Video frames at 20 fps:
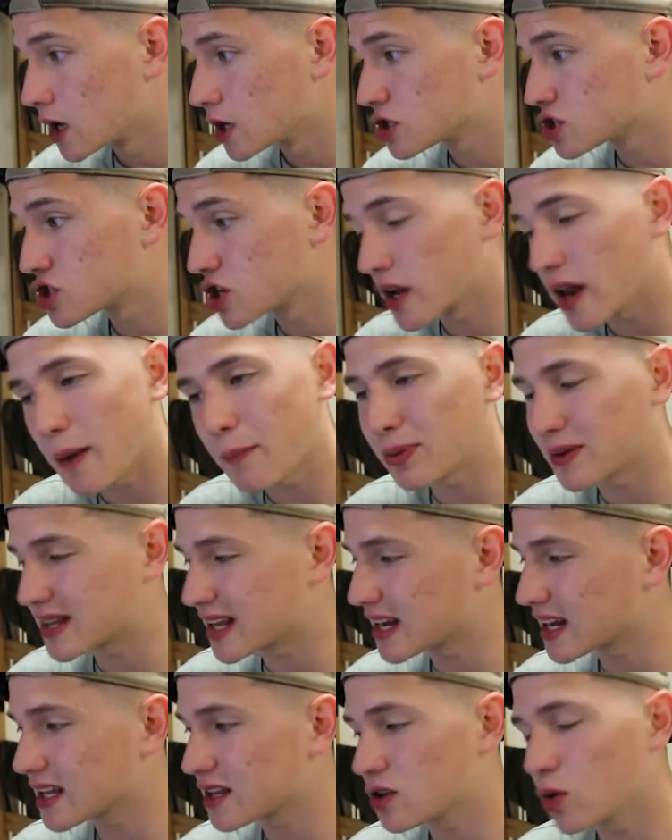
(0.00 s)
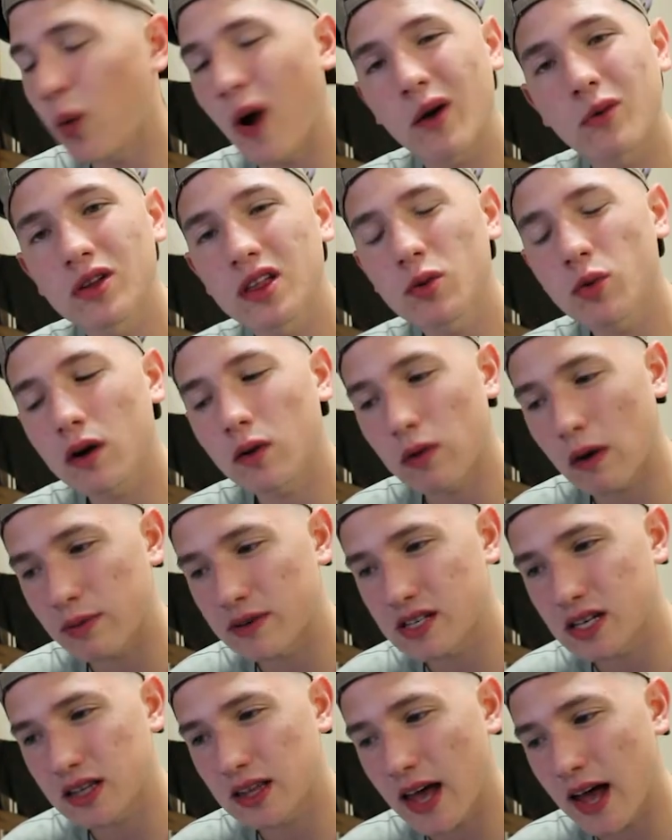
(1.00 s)
Do I really want to
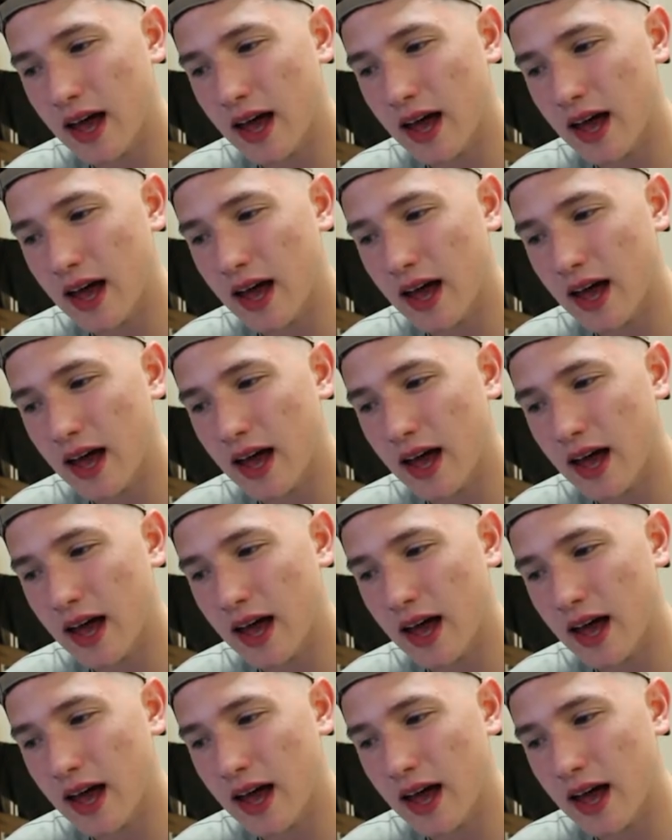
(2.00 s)
represent